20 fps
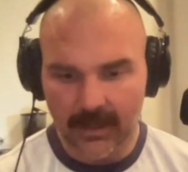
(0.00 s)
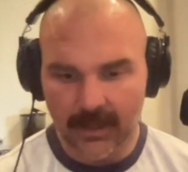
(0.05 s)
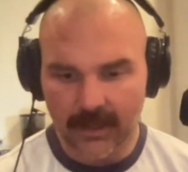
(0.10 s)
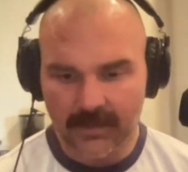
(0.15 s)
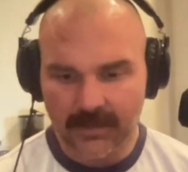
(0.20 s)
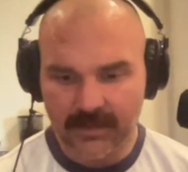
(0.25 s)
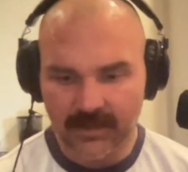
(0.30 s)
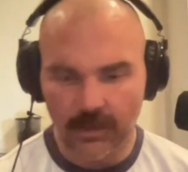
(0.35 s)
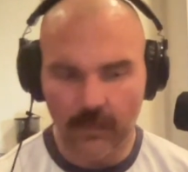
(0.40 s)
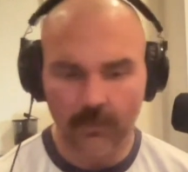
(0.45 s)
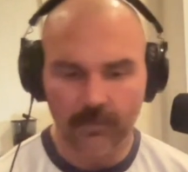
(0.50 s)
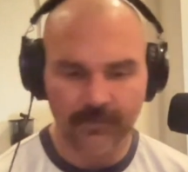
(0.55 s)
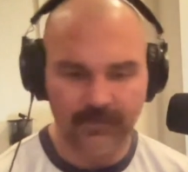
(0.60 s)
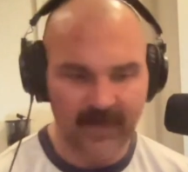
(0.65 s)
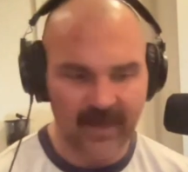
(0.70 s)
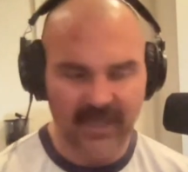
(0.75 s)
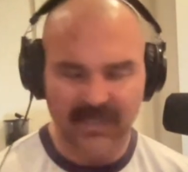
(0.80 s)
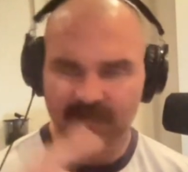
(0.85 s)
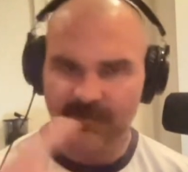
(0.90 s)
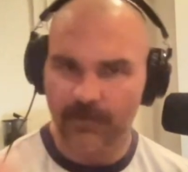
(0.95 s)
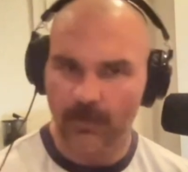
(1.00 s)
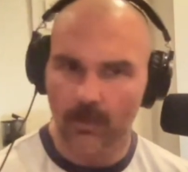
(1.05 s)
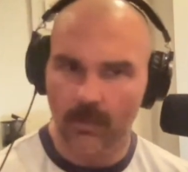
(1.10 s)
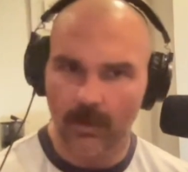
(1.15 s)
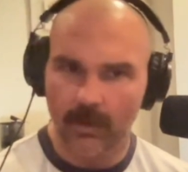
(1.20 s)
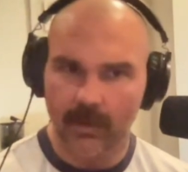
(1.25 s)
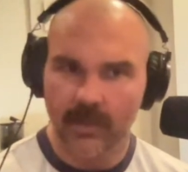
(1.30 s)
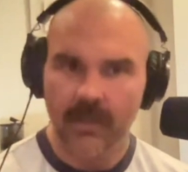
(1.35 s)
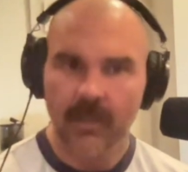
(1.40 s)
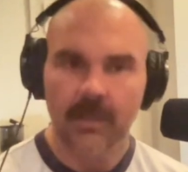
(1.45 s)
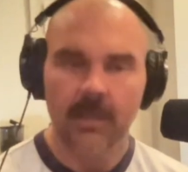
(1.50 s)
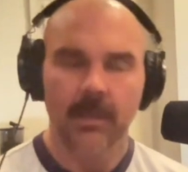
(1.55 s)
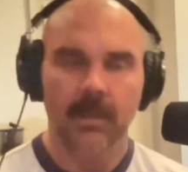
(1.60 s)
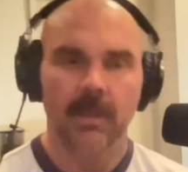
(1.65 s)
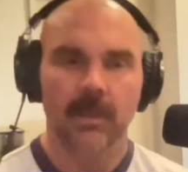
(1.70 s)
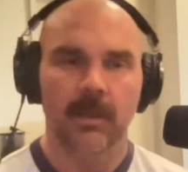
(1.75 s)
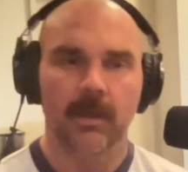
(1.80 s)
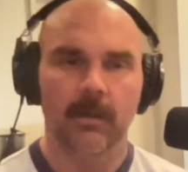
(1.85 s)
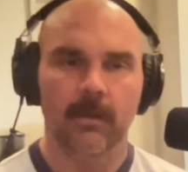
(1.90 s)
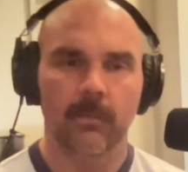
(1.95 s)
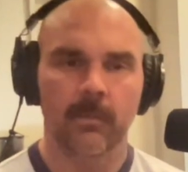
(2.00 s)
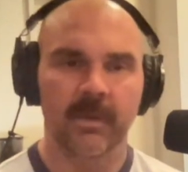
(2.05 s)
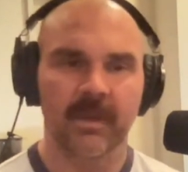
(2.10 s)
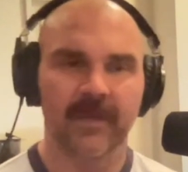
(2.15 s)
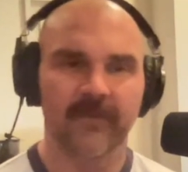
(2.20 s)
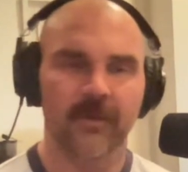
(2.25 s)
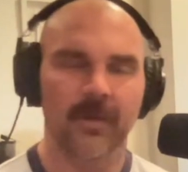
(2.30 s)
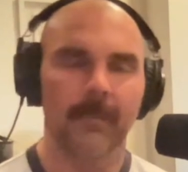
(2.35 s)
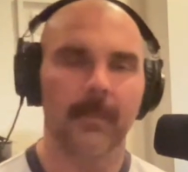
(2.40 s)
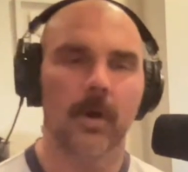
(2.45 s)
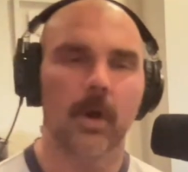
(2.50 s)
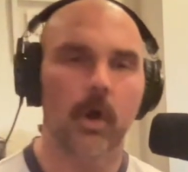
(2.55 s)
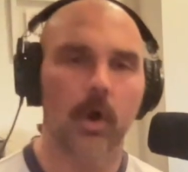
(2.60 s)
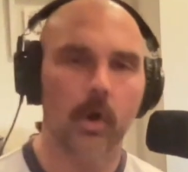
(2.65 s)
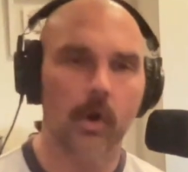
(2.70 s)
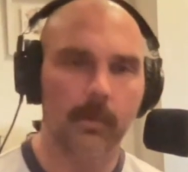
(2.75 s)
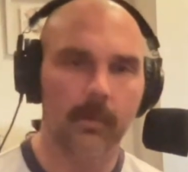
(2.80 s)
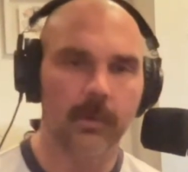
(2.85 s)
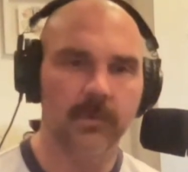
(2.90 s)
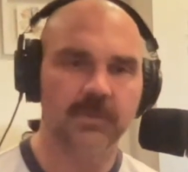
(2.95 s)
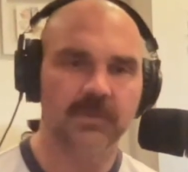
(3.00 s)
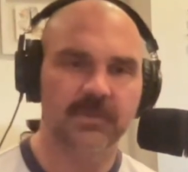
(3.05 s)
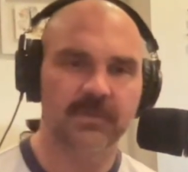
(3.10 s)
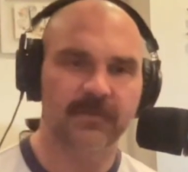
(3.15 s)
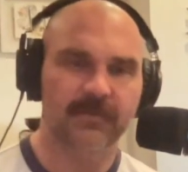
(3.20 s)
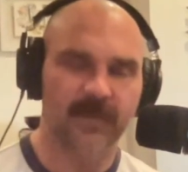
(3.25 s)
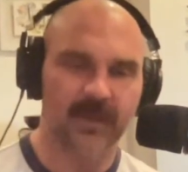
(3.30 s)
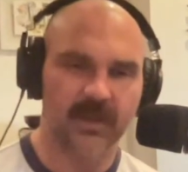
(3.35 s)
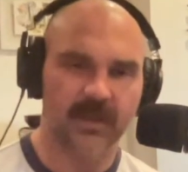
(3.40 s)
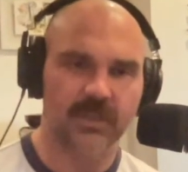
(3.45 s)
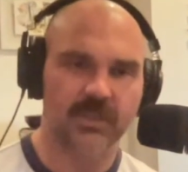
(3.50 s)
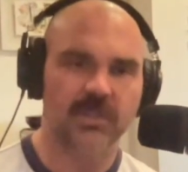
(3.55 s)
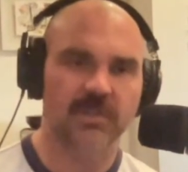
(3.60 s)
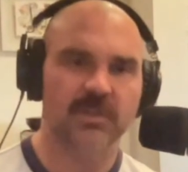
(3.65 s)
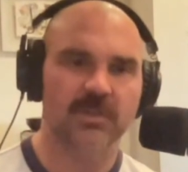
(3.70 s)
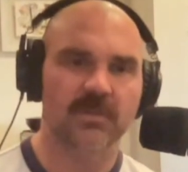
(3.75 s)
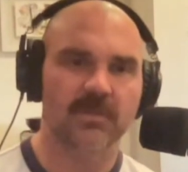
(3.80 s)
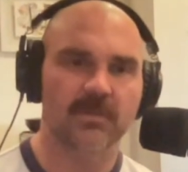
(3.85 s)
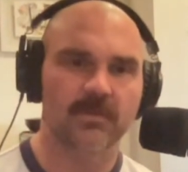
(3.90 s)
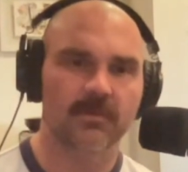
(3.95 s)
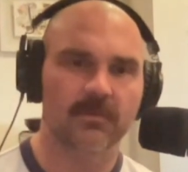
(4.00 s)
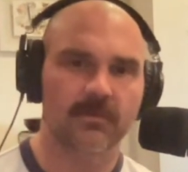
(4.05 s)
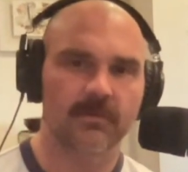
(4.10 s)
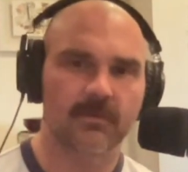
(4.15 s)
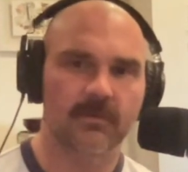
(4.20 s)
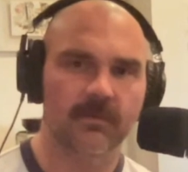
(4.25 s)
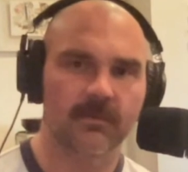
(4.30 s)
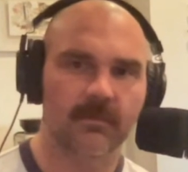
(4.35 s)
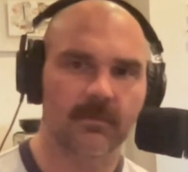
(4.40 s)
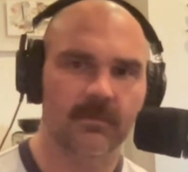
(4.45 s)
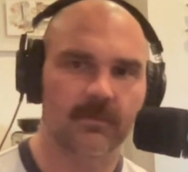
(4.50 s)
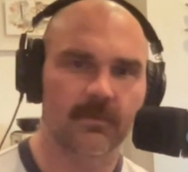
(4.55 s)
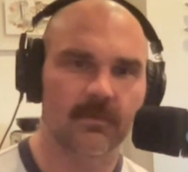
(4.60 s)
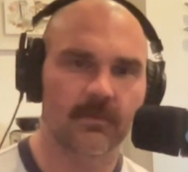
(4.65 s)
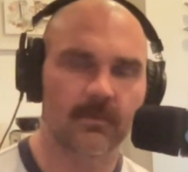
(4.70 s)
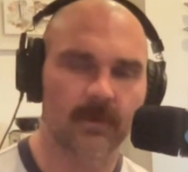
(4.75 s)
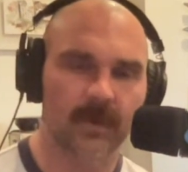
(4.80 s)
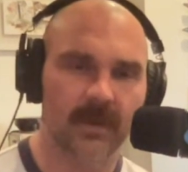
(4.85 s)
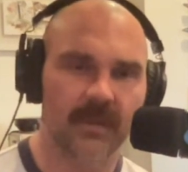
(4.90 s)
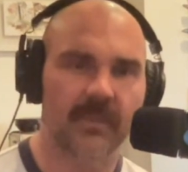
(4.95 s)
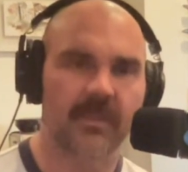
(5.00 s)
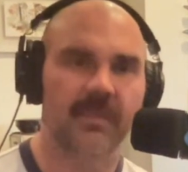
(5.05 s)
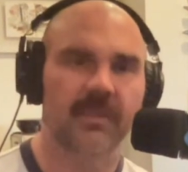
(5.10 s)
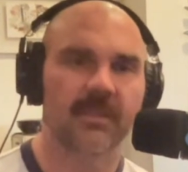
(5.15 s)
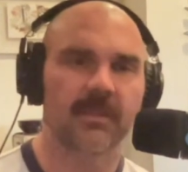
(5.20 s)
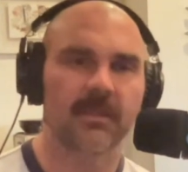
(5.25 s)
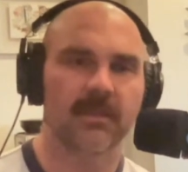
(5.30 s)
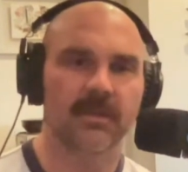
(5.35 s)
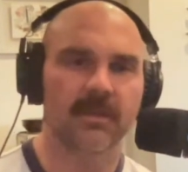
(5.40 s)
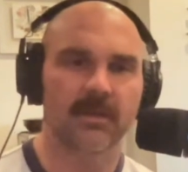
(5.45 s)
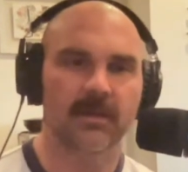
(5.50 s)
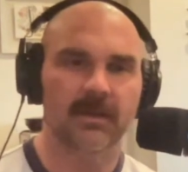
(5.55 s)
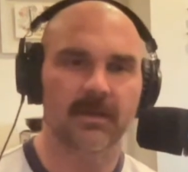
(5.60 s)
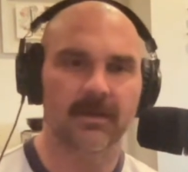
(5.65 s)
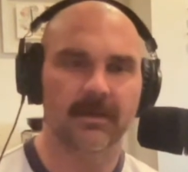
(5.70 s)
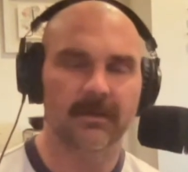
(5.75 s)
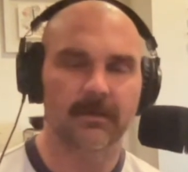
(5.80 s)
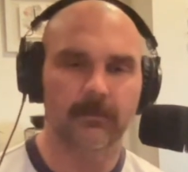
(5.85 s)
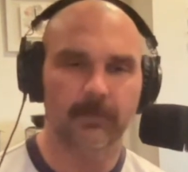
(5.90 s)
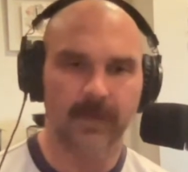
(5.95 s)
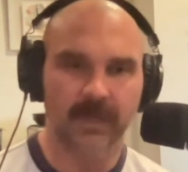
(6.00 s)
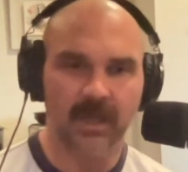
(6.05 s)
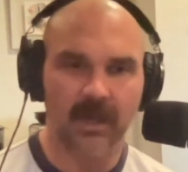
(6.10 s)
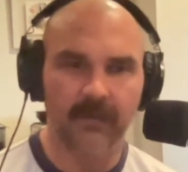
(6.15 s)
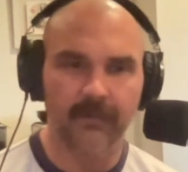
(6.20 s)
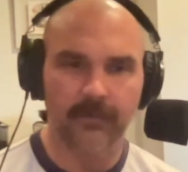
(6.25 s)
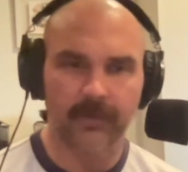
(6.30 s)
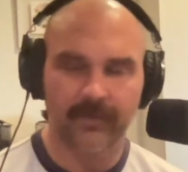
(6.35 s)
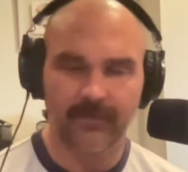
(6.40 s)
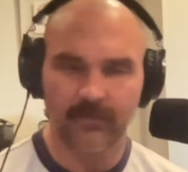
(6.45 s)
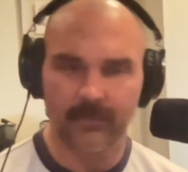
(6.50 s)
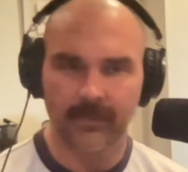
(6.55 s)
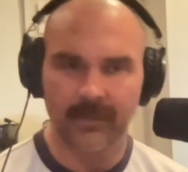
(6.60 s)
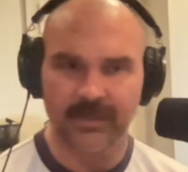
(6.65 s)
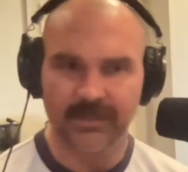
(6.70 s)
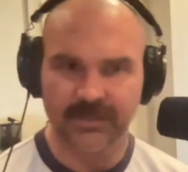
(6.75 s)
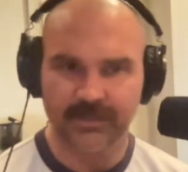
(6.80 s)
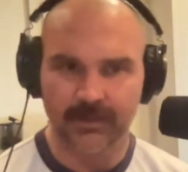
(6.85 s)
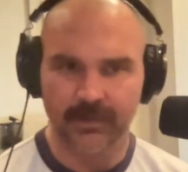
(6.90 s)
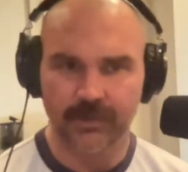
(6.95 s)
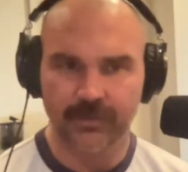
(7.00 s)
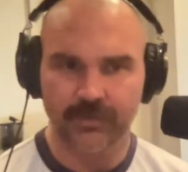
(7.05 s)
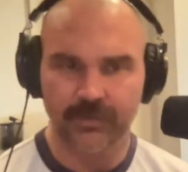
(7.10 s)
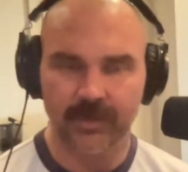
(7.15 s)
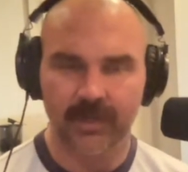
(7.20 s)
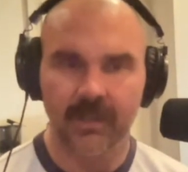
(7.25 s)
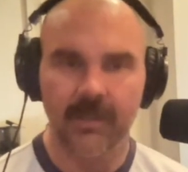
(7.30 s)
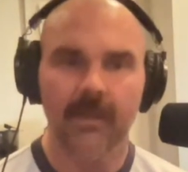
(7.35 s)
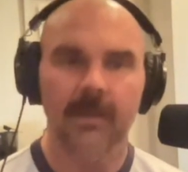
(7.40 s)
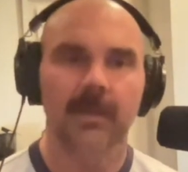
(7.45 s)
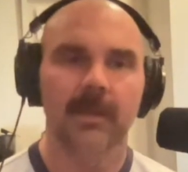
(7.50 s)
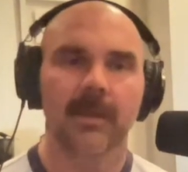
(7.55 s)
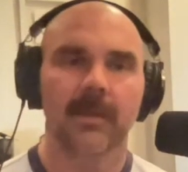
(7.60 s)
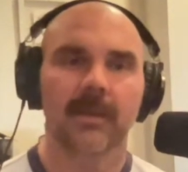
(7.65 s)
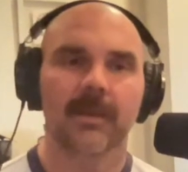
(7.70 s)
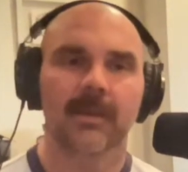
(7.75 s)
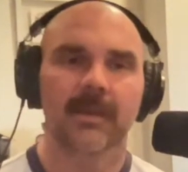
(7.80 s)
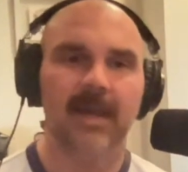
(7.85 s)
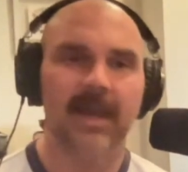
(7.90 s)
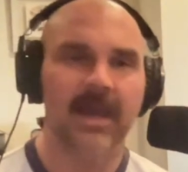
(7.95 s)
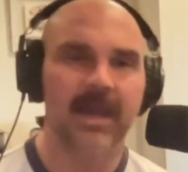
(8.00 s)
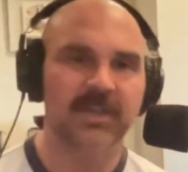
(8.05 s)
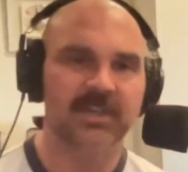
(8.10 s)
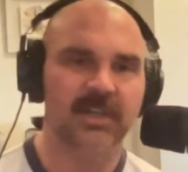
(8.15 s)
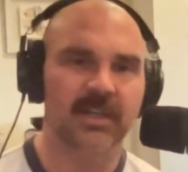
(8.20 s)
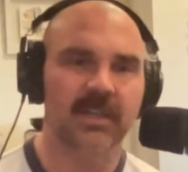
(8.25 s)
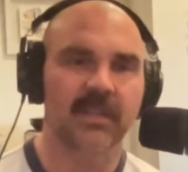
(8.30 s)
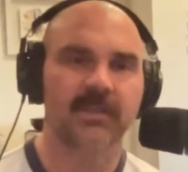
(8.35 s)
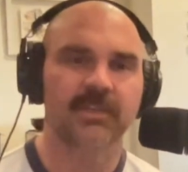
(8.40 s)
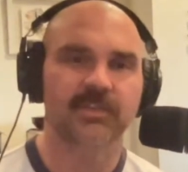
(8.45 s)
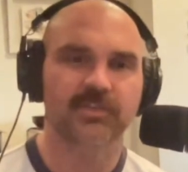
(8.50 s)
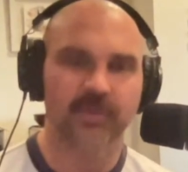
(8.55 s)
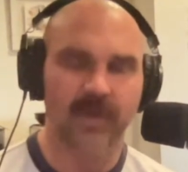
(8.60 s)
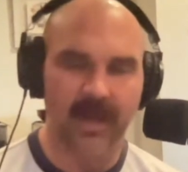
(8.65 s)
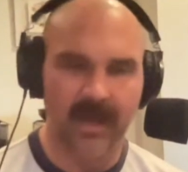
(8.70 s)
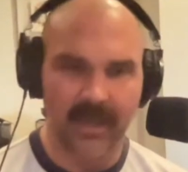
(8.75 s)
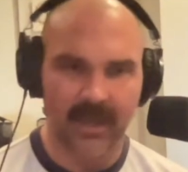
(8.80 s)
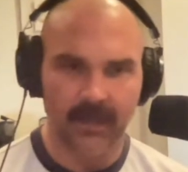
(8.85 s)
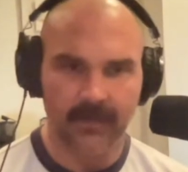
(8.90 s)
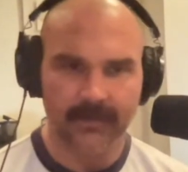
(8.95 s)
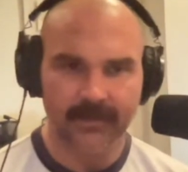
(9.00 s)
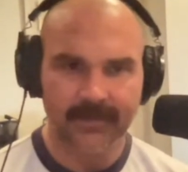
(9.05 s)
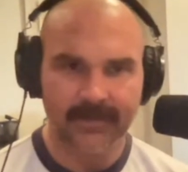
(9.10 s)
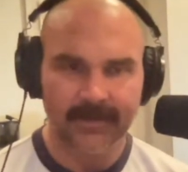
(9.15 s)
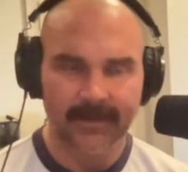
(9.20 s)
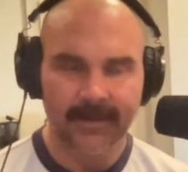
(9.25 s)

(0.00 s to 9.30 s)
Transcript: So fast forward, whenever I'm almost finished with the recovery from my surgery, Cash had his tryout